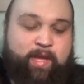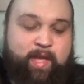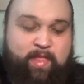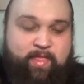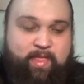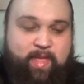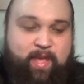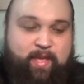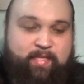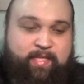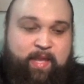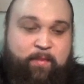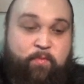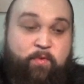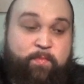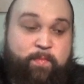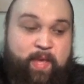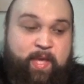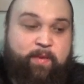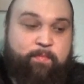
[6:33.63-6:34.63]
So I look at
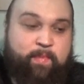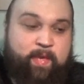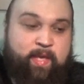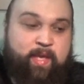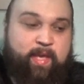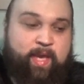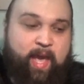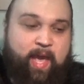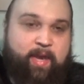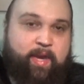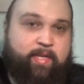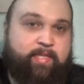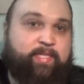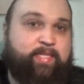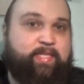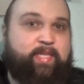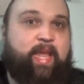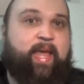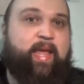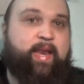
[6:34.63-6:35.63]
things that would make me
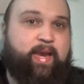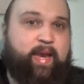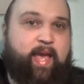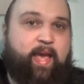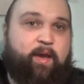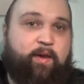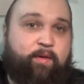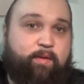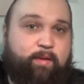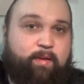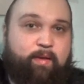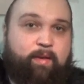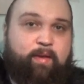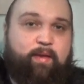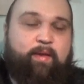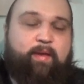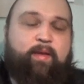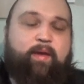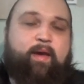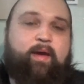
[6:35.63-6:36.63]
kind of stand out
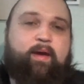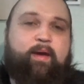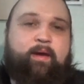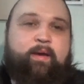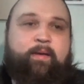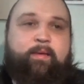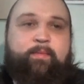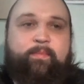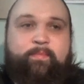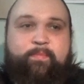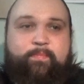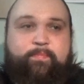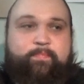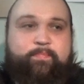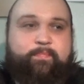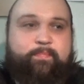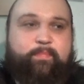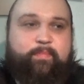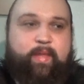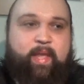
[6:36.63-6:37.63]

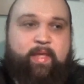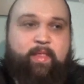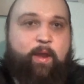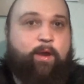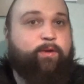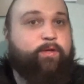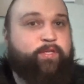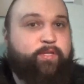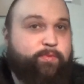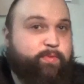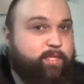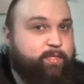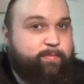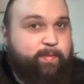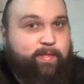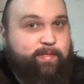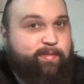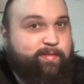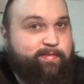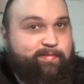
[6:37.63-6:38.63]
um, and aren't
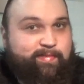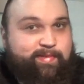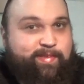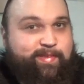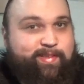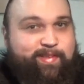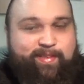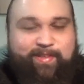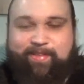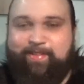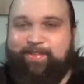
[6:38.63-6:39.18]
too expensive.